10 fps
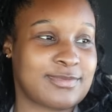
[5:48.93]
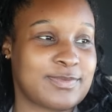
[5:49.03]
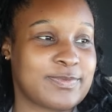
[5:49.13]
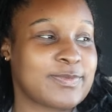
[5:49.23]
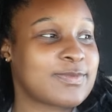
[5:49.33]

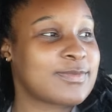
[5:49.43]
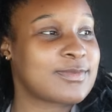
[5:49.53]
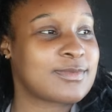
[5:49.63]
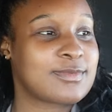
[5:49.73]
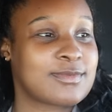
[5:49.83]

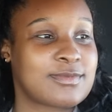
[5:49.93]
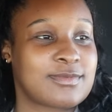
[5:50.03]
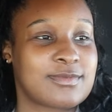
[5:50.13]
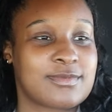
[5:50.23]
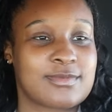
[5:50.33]

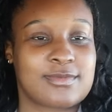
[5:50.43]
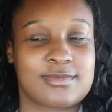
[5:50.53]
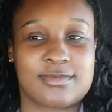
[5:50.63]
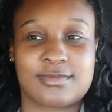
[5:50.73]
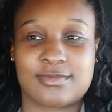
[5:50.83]

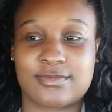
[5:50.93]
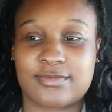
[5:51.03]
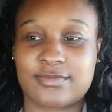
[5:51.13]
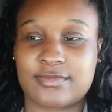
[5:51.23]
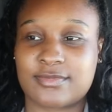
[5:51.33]

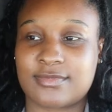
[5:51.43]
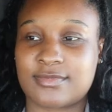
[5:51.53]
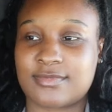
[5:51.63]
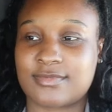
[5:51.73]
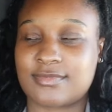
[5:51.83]

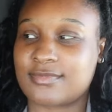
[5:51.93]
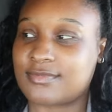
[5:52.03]
This person isn't speaking.